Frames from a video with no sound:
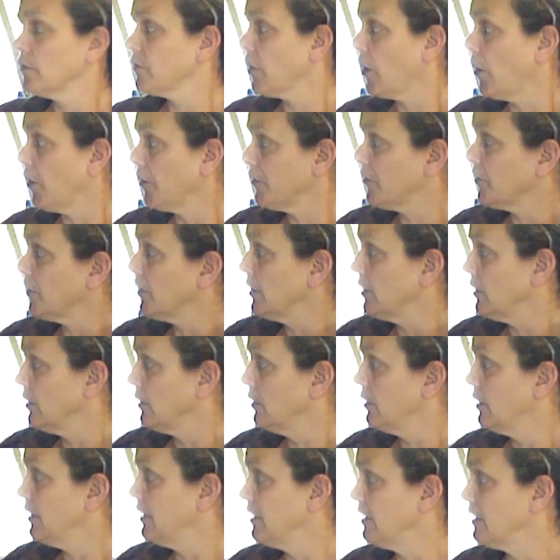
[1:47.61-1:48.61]
toss it
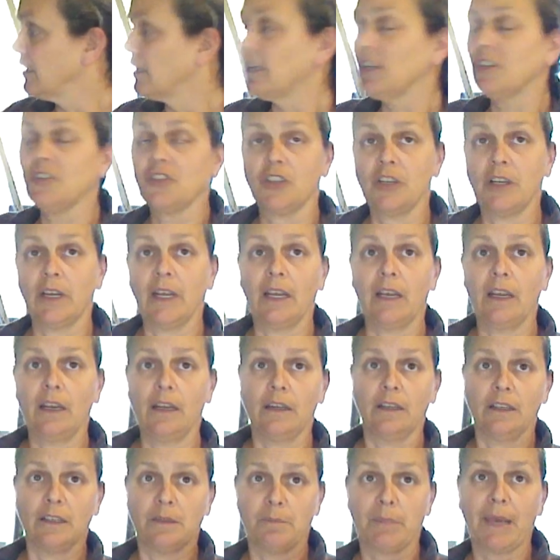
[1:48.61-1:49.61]
in the
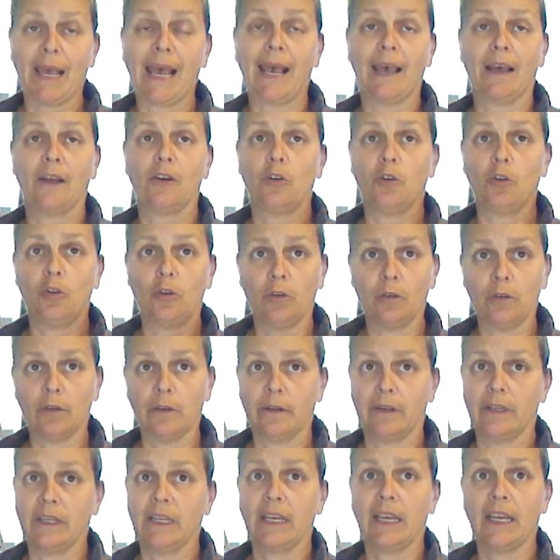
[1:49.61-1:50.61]
KitchenAid and paddle
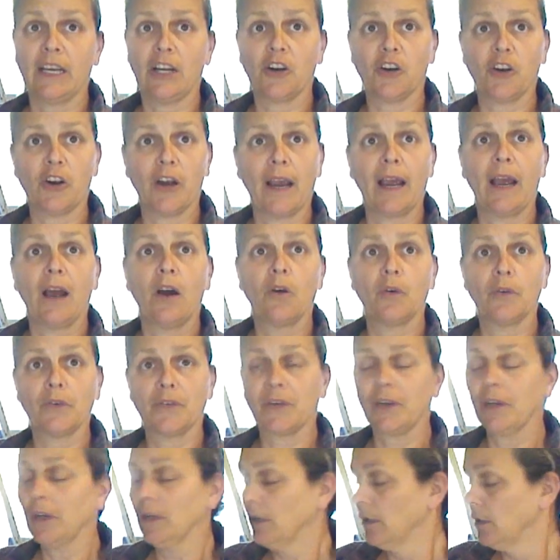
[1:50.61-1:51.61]
the air out.